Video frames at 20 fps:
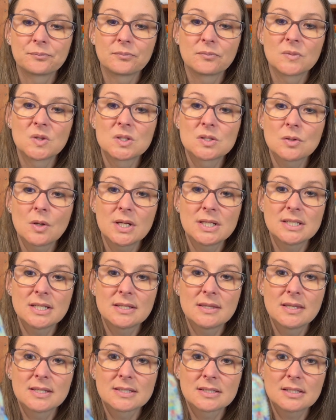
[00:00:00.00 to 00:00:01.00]
So I did
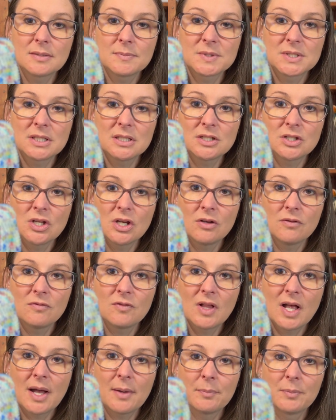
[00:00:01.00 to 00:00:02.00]
the slip stitch heel
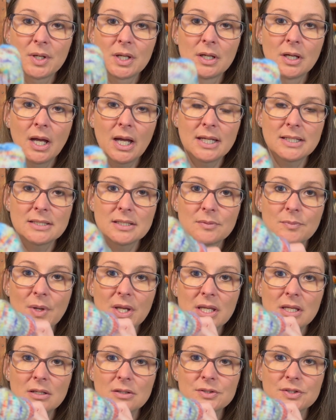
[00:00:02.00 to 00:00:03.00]
flap, I did my
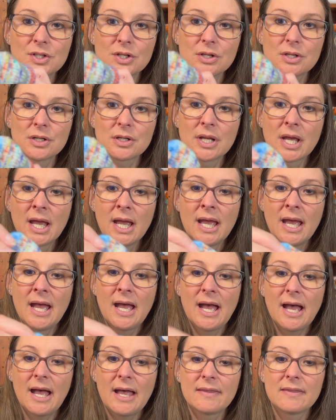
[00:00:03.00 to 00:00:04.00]
heel turn,
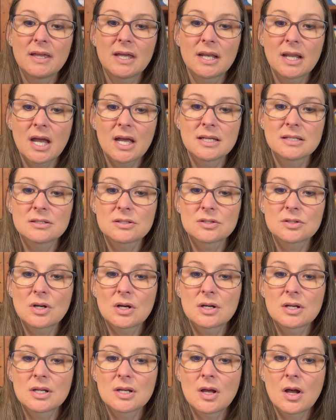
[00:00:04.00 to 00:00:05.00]
and then I
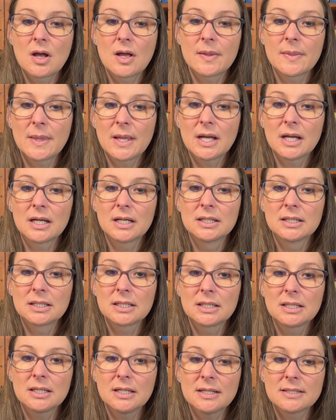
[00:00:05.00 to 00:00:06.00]
started on the
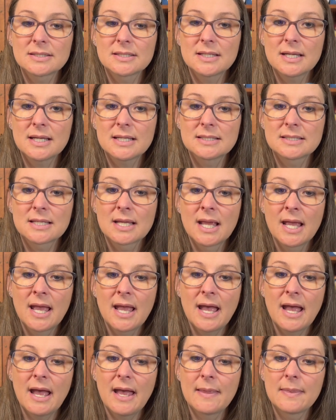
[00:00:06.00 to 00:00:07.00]
gusset,
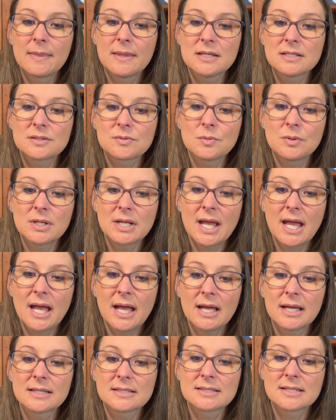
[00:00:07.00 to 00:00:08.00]
and this one
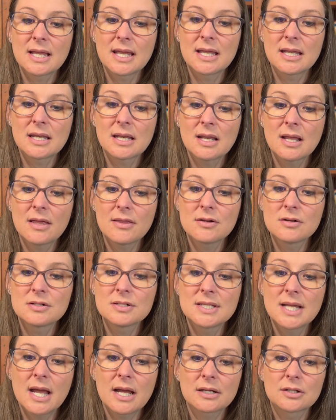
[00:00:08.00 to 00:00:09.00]
has another
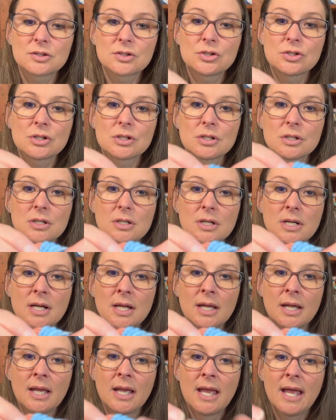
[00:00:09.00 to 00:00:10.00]
texture,
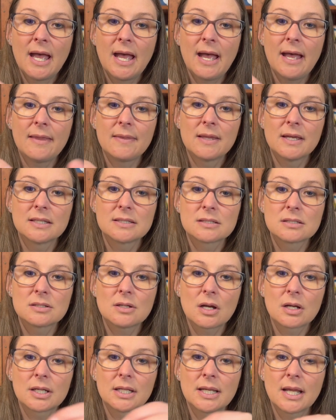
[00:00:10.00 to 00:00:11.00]
and then
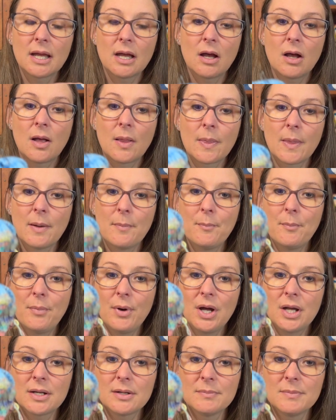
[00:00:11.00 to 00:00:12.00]
stockinette on the
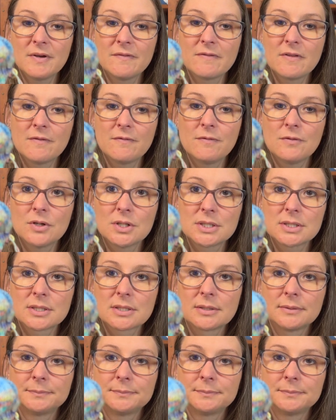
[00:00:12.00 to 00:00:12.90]
bottom of the foot.